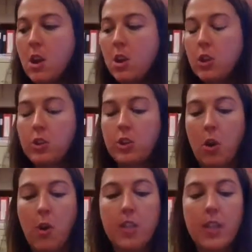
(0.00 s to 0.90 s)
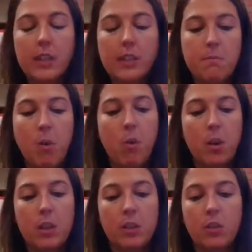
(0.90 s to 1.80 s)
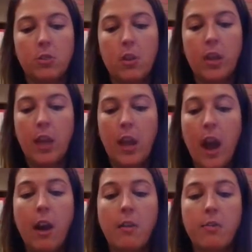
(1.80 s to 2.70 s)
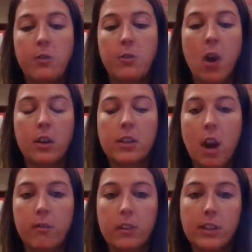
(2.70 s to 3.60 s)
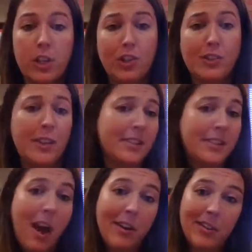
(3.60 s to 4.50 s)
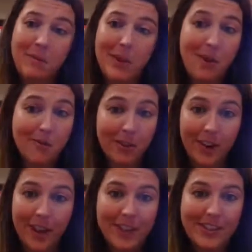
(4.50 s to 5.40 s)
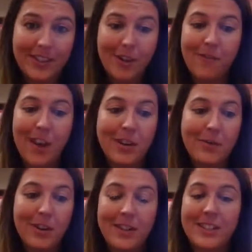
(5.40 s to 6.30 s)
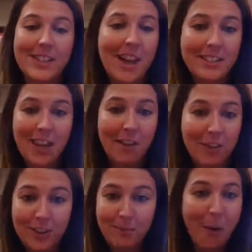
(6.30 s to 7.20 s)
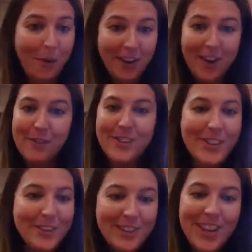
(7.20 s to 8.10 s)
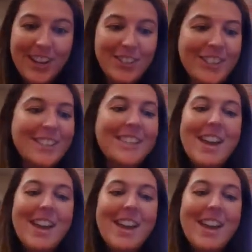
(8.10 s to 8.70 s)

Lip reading: So I think it's important to really have those honest conversations, and it's not going to be overnight. So if anyone in this class ever is part of negotiations,